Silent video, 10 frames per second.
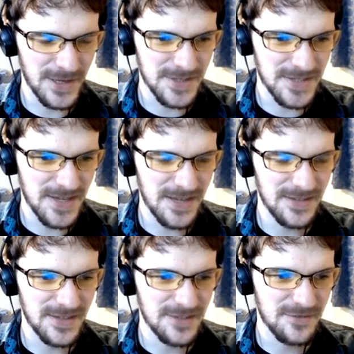His weight is
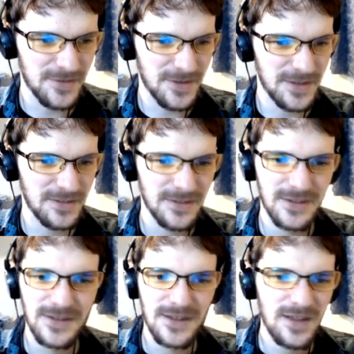10, that's
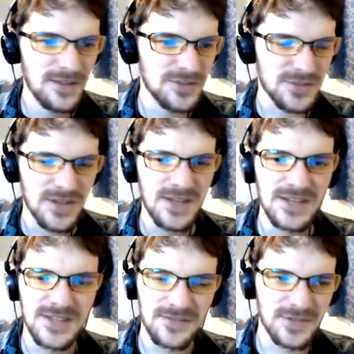fine. Just
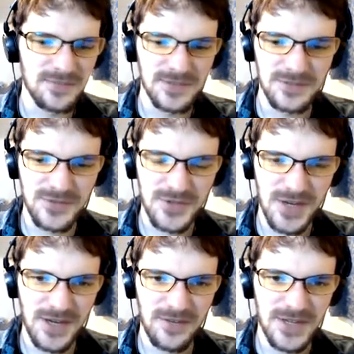giving him a
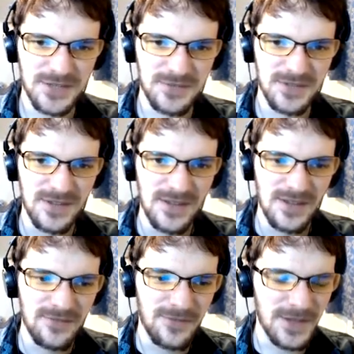little training regimen,
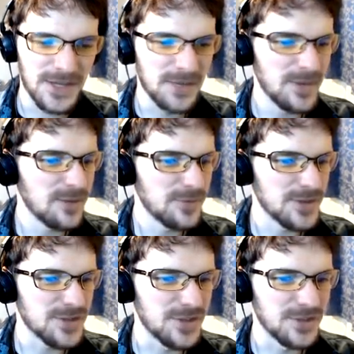thinking
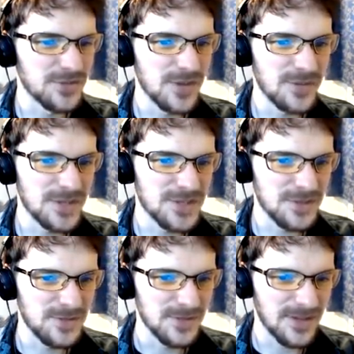about what he's going to grow
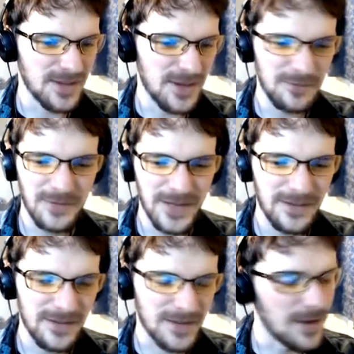into. I can't
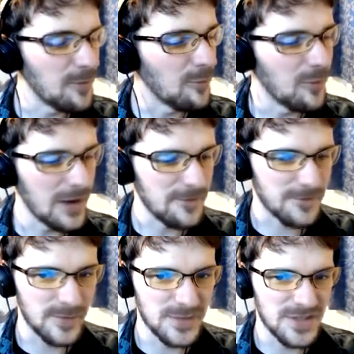wait. I can't
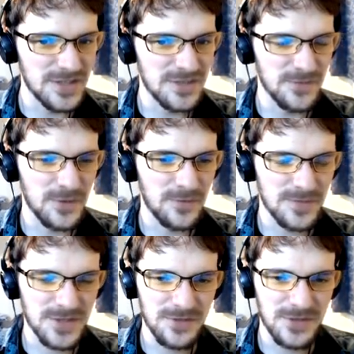wait for him to digivolve.